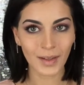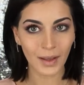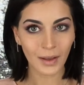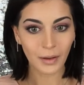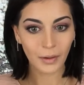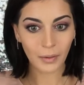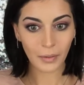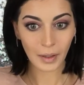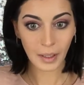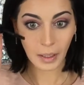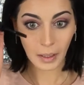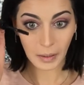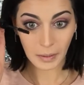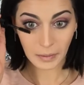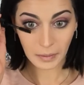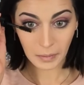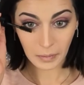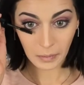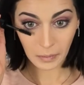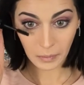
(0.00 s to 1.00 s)
Alright, let's
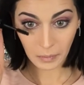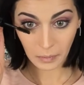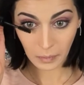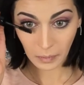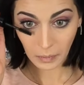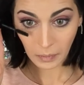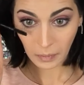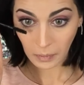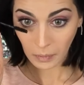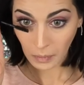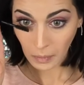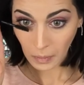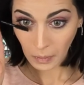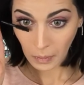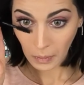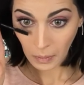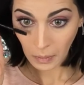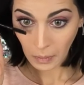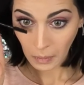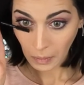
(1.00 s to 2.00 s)
do
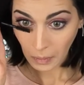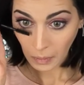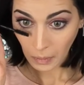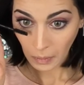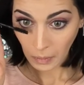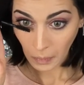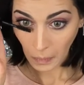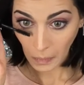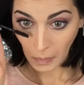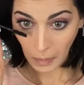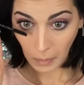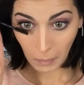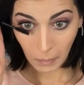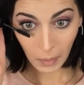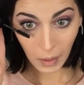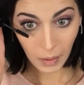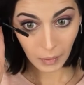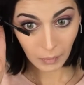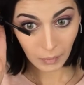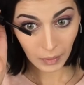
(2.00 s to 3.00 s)
the
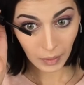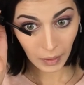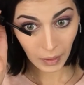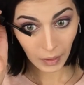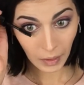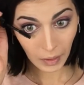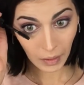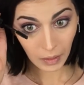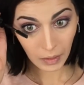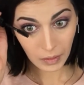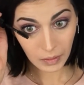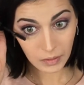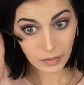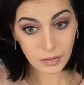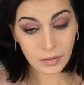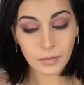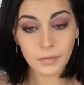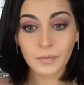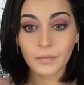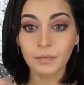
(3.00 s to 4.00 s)
bottom lash
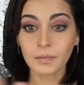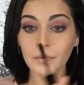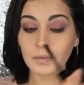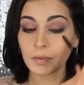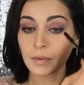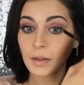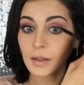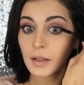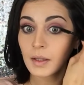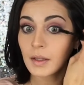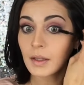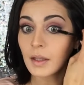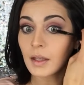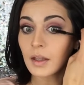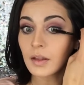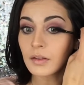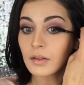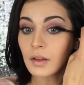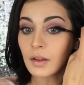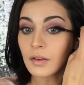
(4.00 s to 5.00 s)

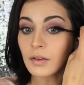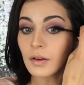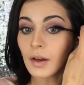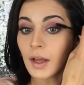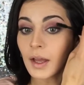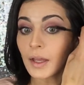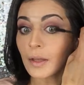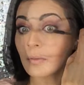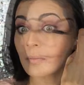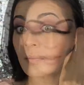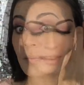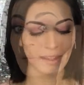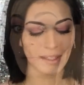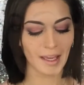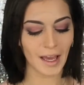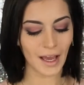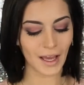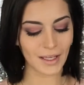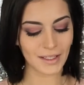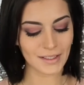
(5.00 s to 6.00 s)
and the other eye. With
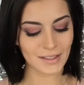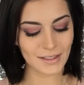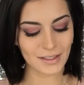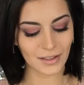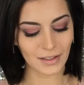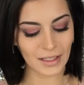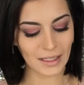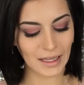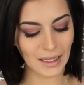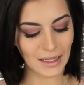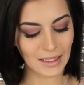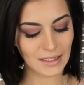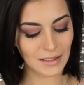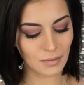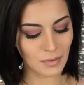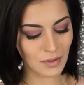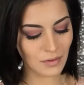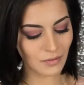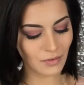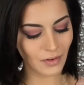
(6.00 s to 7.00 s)
the eyes done, let's
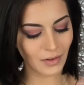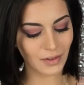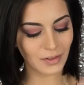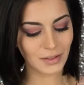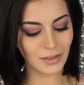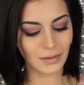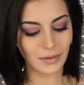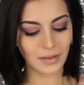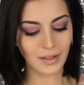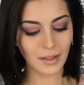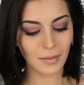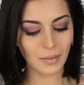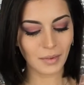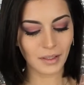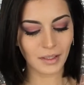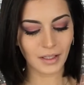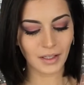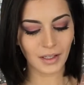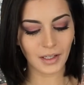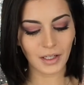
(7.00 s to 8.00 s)
move on to the
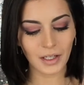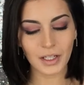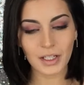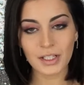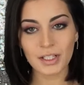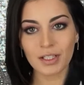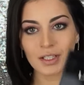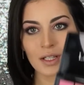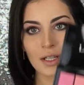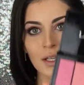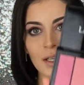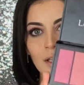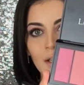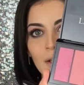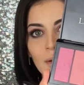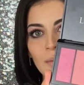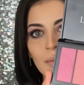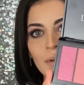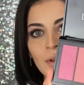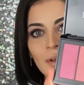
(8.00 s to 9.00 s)
blush.
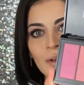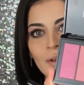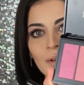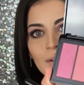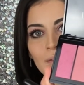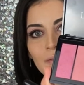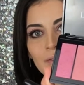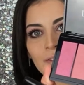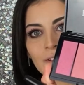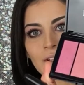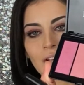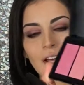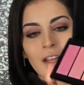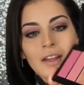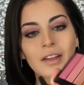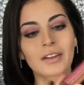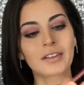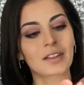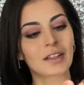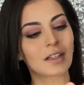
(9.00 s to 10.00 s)
Beautiful
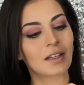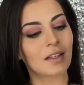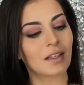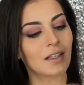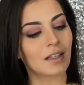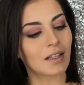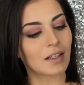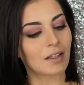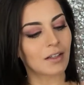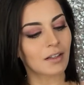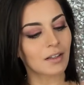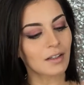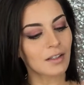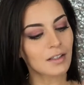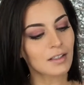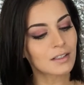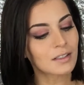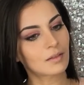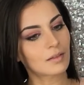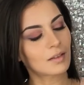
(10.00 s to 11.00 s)
colors in here.
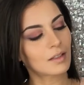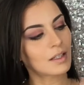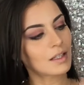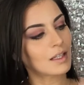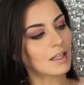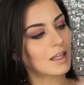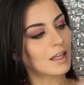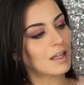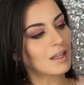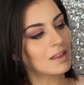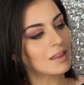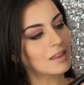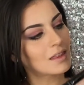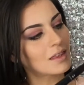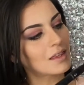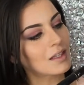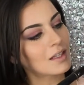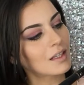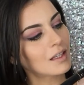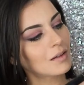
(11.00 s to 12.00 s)
I
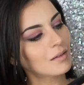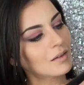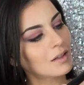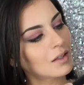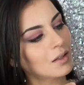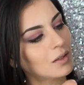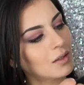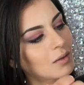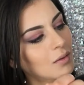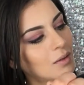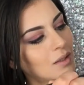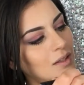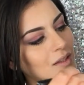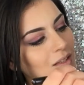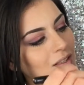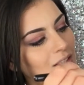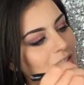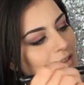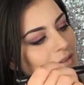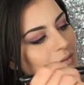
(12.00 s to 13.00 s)
think I'm going to go with
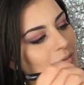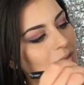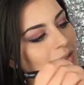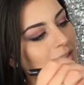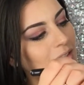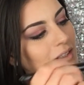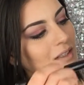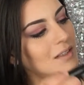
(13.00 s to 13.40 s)
this one.